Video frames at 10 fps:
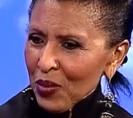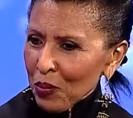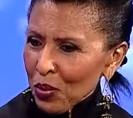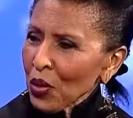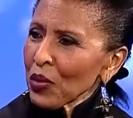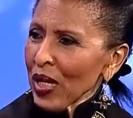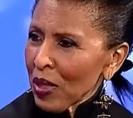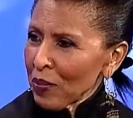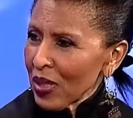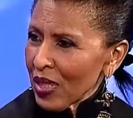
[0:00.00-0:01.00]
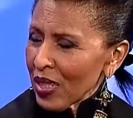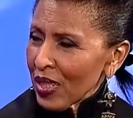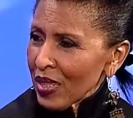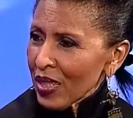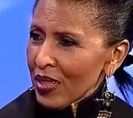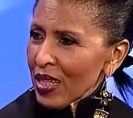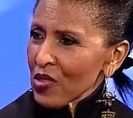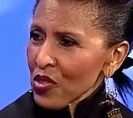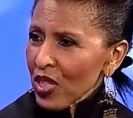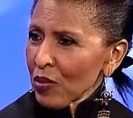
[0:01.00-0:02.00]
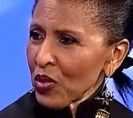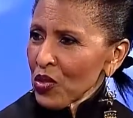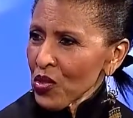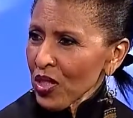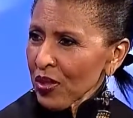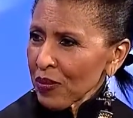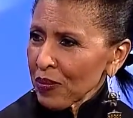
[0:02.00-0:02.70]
program the things that I'm using.